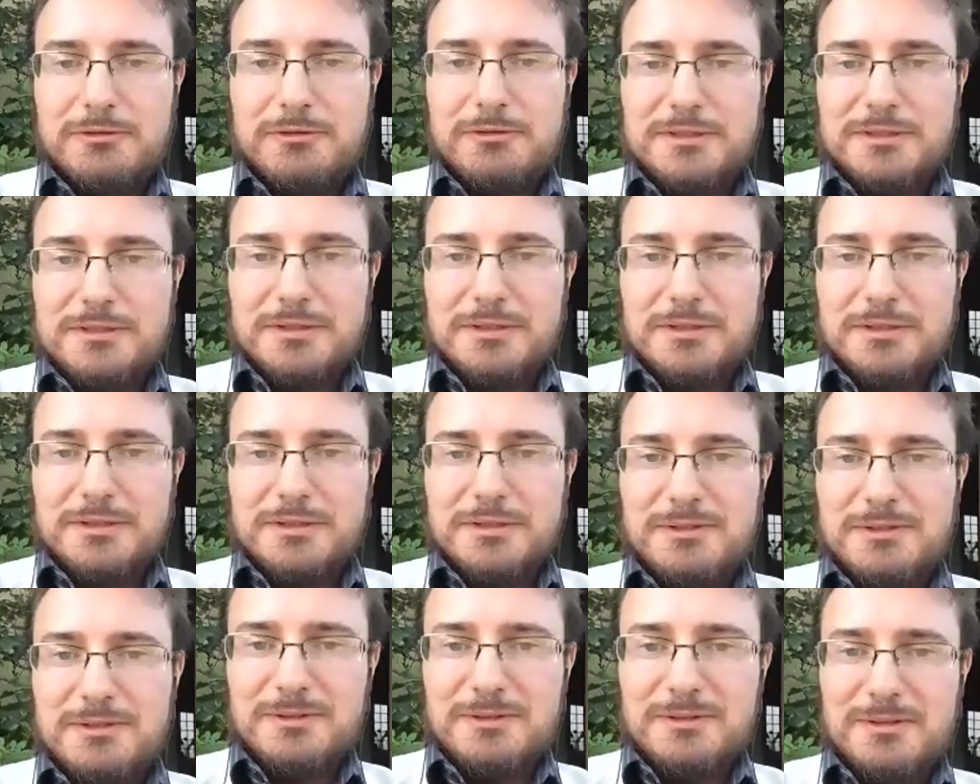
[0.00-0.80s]
so I'll
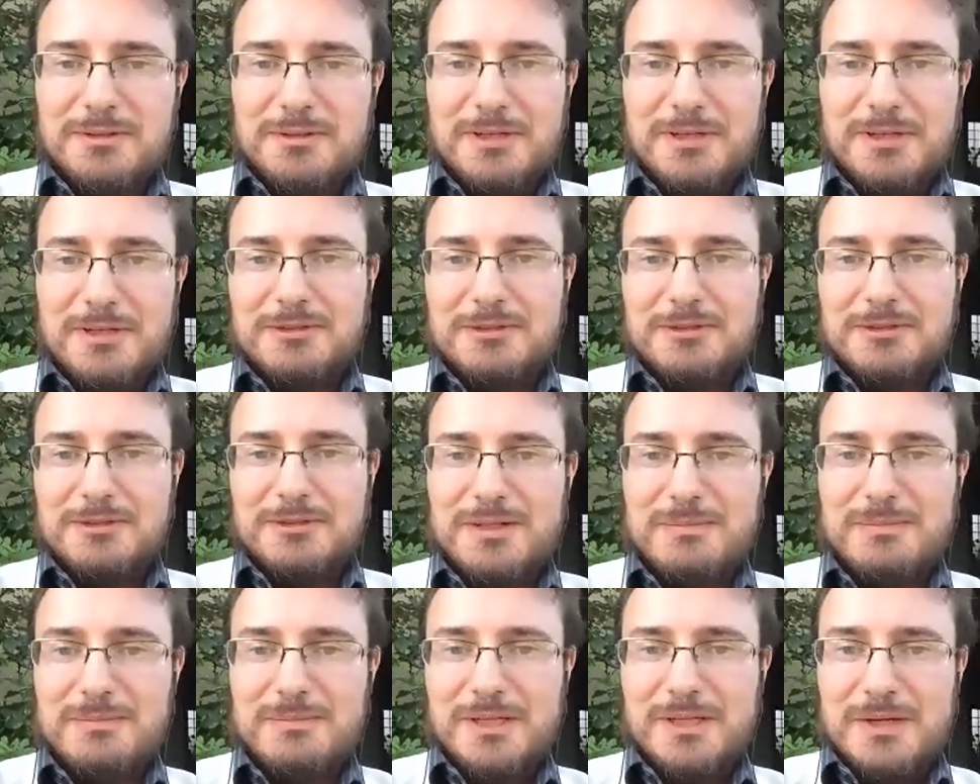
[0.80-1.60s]
have to speed it up.
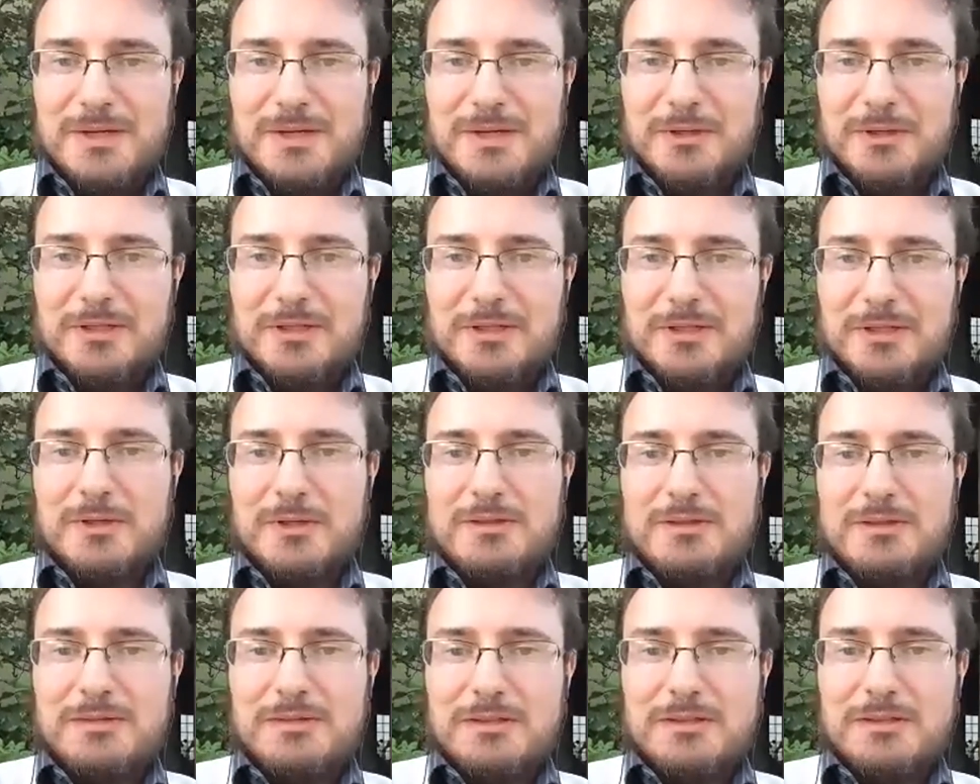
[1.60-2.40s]
But anyway,
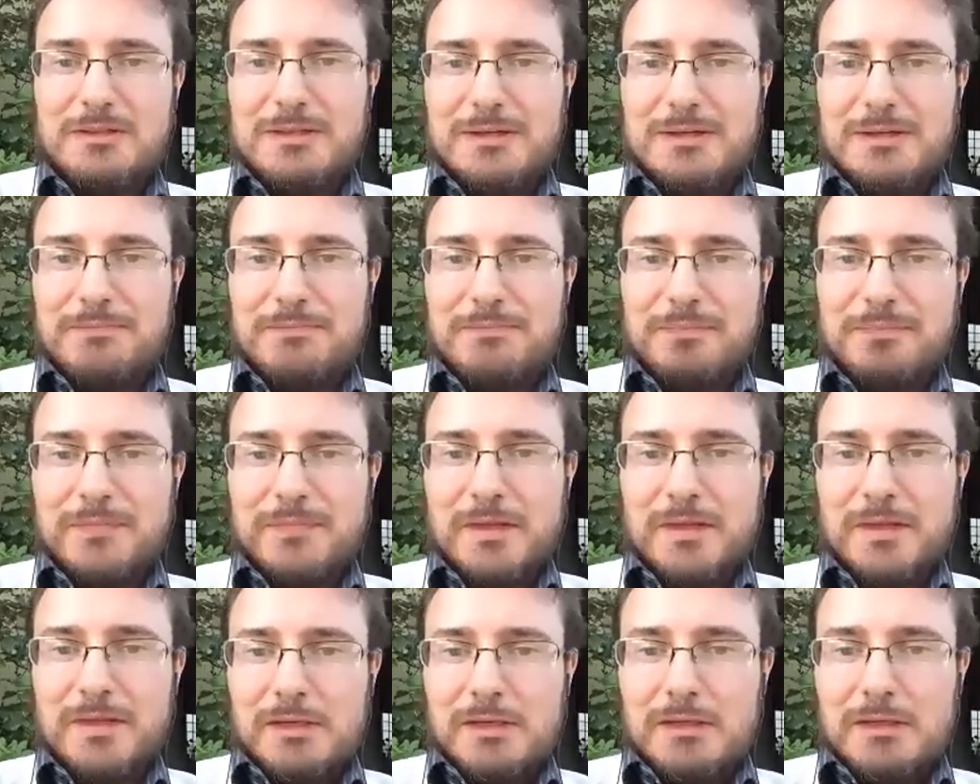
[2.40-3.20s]
okay. the. Um,
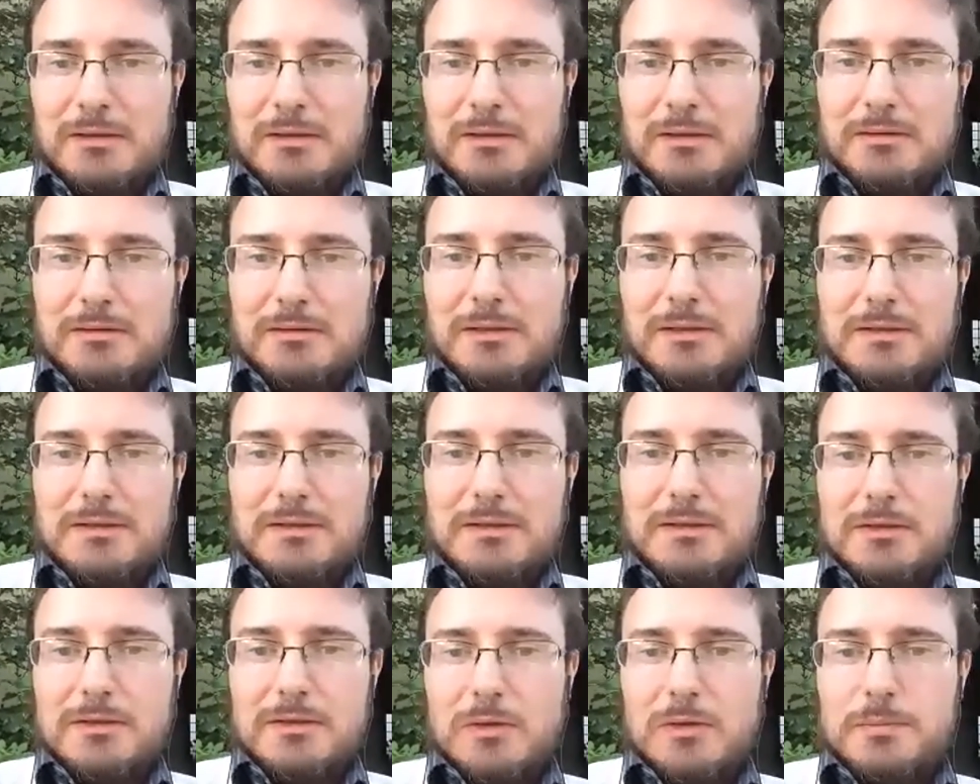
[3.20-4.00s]
the
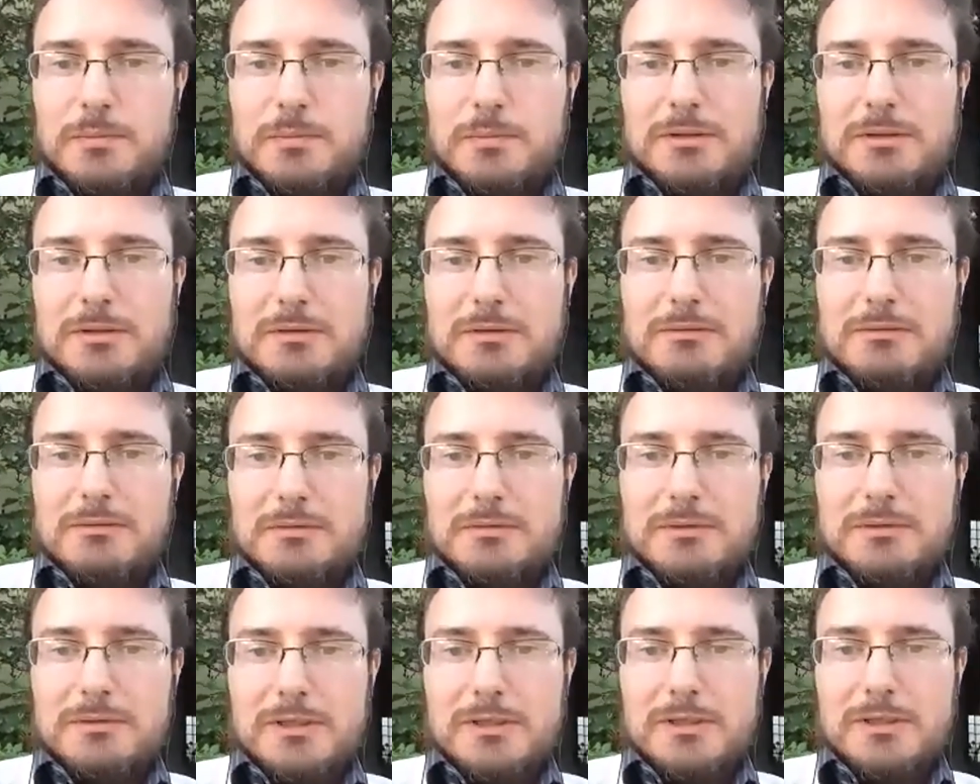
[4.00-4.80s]
Ethiopian
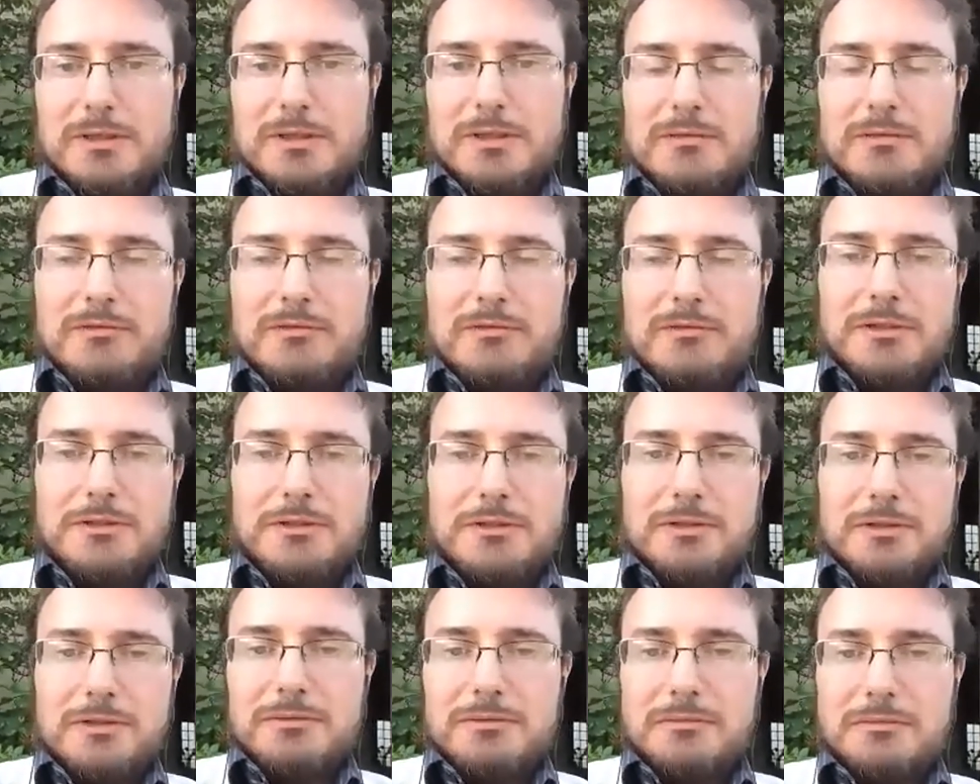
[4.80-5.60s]
uh,
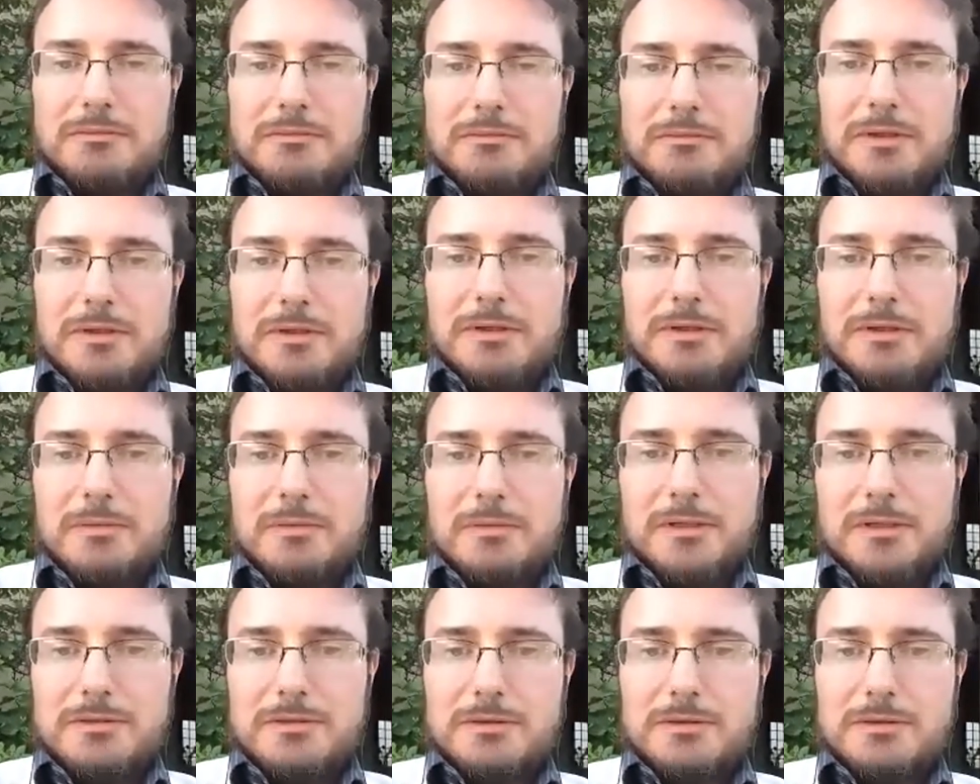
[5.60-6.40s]
invasion uh,
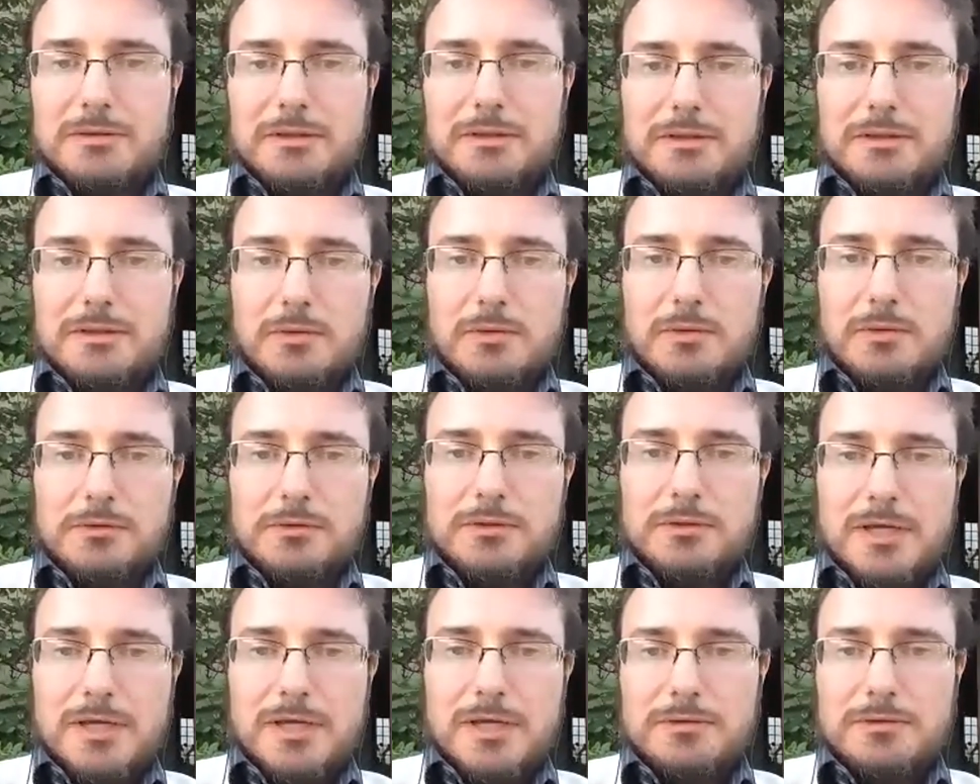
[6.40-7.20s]
basically caused
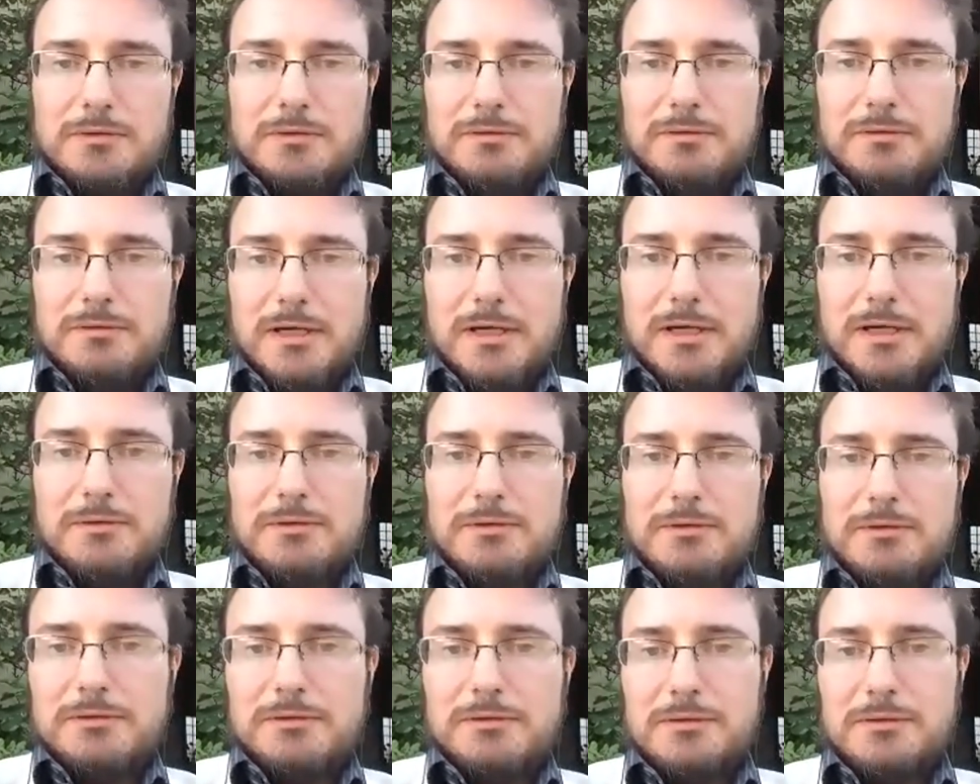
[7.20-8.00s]
tens of
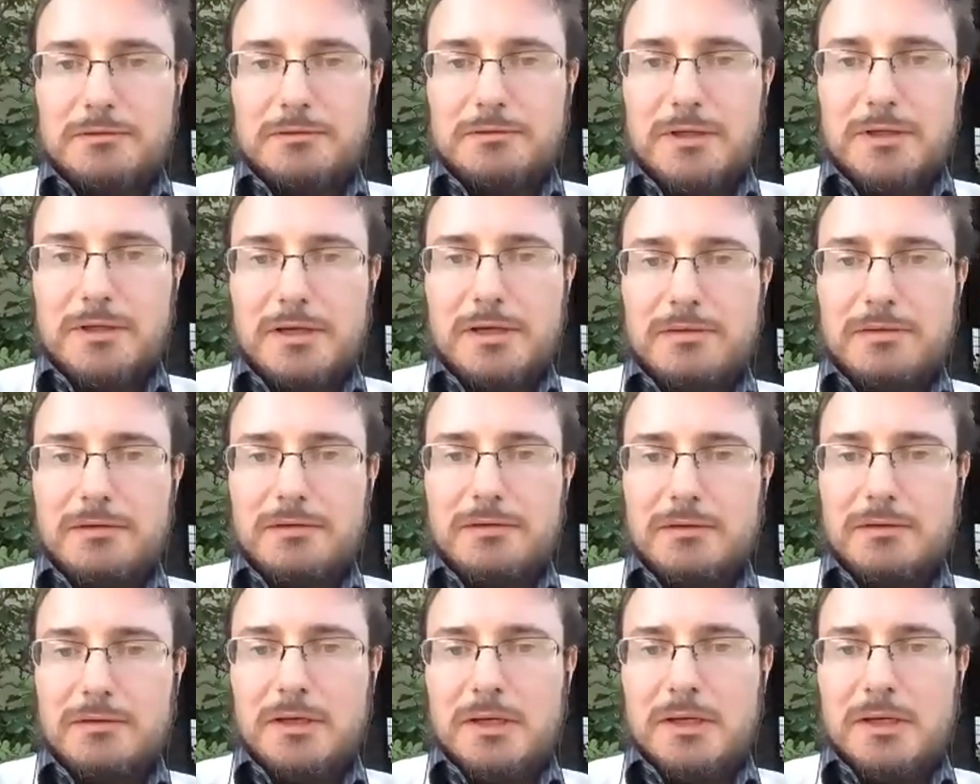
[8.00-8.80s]
thousands of deaths.